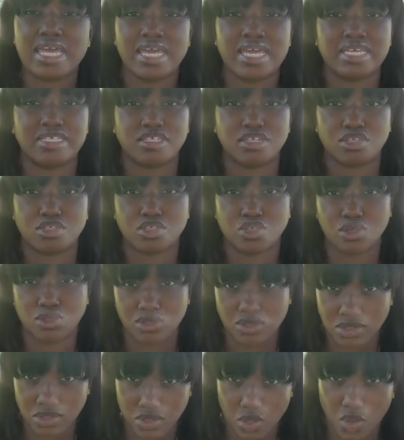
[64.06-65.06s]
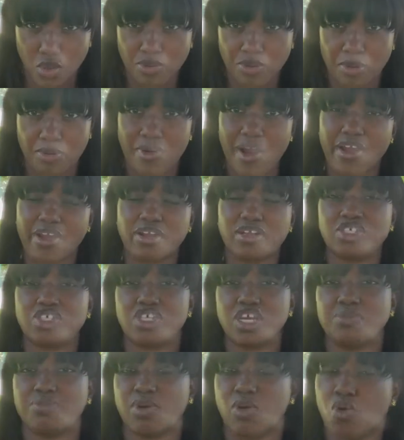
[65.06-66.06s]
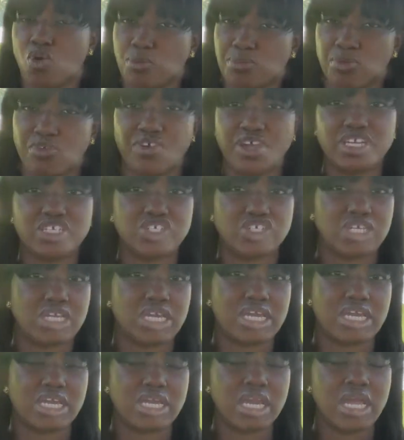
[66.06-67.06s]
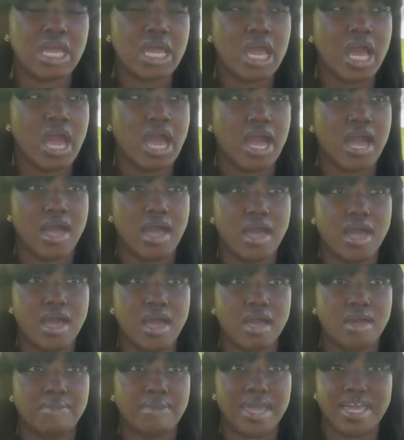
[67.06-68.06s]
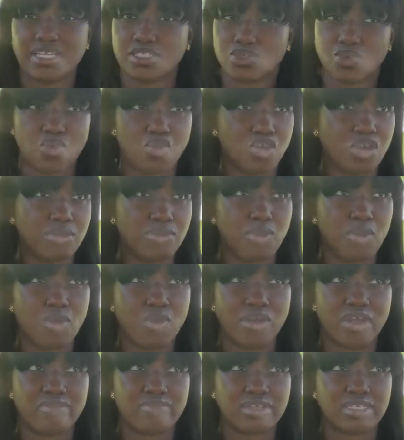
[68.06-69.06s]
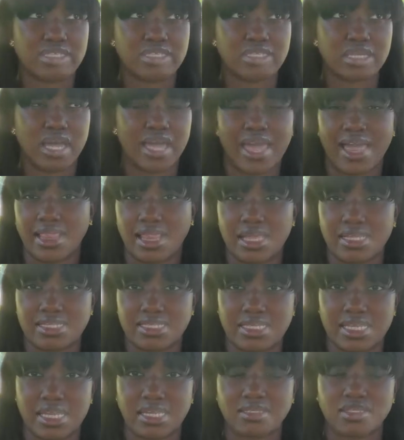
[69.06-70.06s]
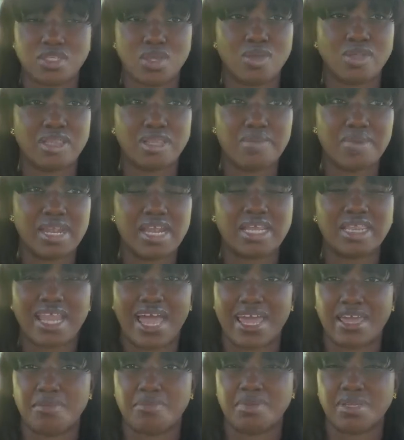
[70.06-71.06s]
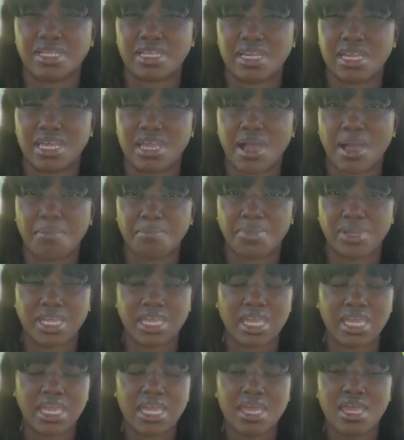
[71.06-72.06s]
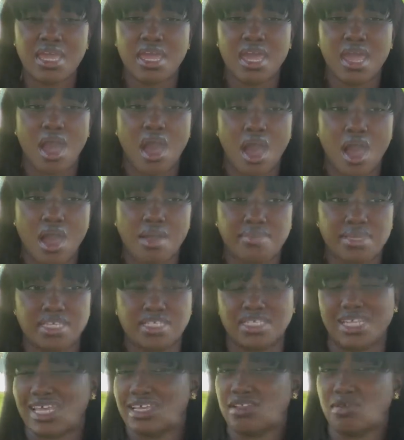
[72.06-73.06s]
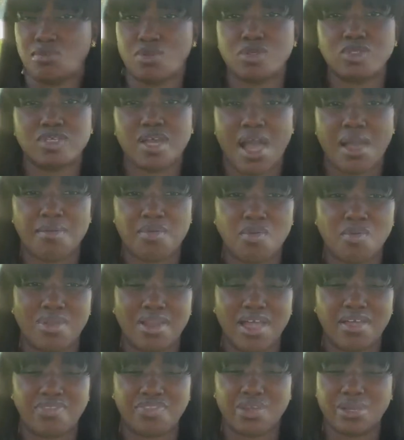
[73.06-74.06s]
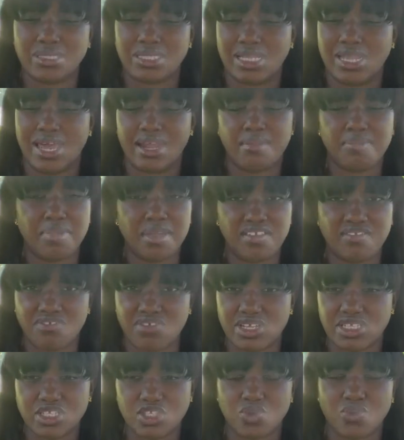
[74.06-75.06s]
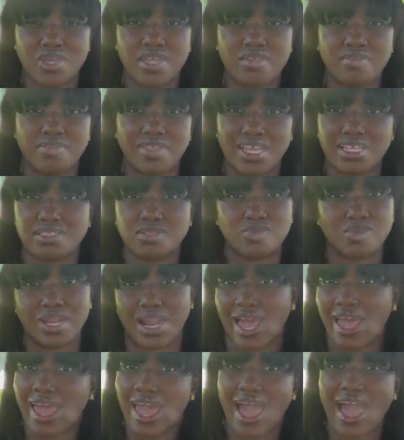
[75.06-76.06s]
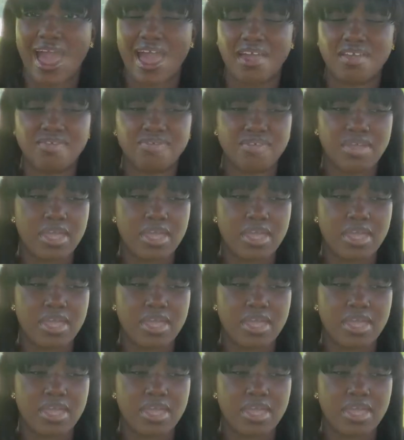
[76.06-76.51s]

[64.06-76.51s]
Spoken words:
it a sole proprietorship, a corporation, S Corp, or if it's a LLC. So limited liability company is like the most common one out there. There's a lot of benefits to it. That's what I have,